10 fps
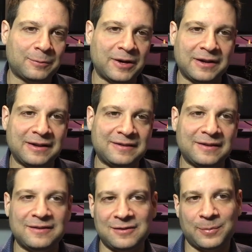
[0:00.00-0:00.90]
When it gets
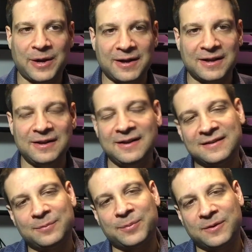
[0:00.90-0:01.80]
into your pocket,
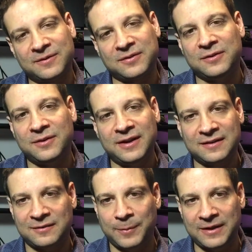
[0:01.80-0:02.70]
it's a personal
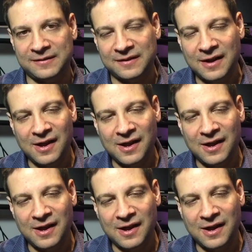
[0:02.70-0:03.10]
expense.